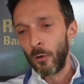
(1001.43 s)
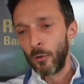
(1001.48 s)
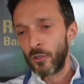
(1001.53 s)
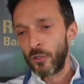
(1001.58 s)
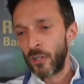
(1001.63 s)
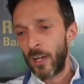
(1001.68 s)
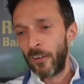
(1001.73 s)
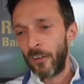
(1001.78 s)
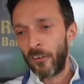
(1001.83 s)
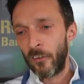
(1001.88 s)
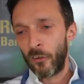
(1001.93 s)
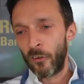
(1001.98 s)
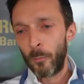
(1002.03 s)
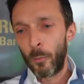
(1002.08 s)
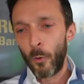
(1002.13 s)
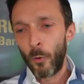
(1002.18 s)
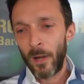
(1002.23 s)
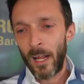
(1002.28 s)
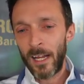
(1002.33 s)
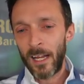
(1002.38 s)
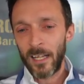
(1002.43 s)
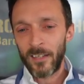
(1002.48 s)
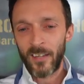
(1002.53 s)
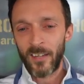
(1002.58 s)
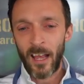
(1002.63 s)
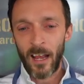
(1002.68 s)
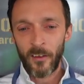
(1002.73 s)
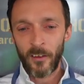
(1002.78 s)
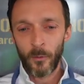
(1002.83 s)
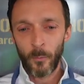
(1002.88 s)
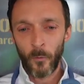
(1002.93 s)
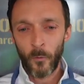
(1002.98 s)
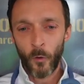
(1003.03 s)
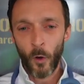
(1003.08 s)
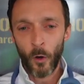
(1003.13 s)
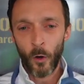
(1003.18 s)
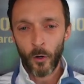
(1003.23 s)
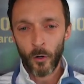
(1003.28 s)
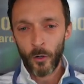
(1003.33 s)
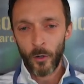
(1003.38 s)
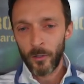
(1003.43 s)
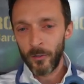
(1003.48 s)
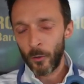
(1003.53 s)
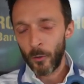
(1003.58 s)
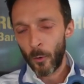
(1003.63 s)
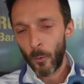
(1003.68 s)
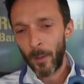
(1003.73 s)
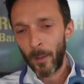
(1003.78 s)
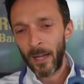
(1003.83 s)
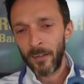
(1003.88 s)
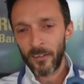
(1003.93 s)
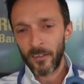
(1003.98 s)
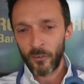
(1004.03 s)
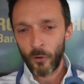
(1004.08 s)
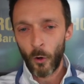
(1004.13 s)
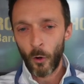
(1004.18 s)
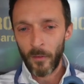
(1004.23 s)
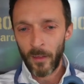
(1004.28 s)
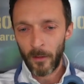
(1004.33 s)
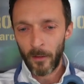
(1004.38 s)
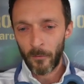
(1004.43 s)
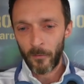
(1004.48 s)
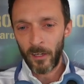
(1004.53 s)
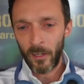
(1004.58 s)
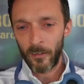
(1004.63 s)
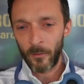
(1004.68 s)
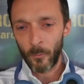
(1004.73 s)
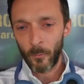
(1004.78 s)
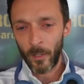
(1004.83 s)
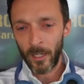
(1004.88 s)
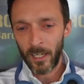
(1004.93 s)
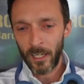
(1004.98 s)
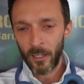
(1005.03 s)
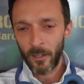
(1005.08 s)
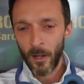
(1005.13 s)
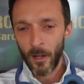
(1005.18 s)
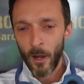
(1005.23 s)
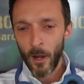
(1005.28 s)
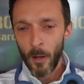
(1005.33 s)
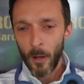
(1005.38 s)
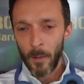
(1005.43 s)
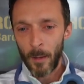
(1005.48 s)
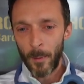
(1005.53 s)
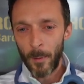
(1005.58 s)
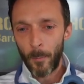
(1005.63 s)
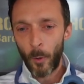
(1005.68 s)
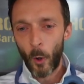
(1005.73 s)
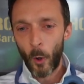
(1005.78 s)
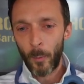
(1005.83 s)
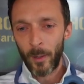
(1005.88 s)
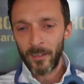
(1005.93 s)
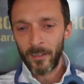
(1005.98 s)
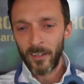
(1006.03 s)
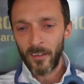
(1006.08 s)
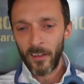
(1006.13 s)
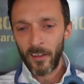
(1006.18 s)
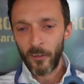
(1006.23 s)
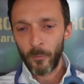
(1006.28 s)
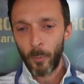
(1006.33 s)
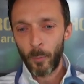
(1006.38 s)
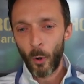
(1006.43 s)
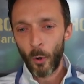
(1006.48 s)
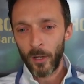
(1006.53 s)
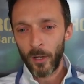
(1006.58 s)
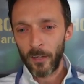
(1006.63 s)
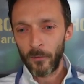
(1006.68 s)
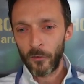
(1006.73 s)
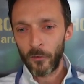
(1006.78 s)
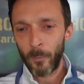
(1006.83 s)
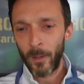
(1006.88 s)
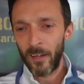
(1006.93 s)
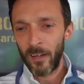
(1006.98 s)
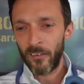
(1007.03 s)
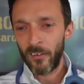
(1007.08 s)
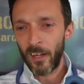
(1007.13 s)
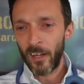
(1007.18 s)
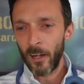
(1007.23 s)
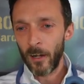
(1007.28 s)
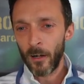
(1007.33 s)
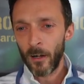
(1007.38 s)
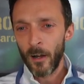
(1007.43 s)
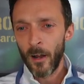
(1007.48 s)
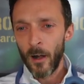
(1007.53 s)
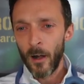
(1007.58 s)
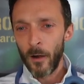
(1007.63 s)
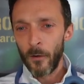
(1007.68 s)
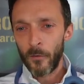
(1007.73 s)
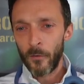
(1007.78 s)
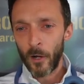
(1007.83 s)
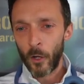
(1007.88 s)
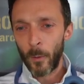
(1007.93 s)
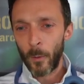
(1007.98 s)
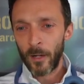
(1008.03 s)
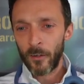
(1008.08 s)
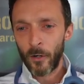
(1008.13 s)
tries to support any attacks that we've got going on. Openda's got that freedom where he can maybe pop into this pocket of space here for a quick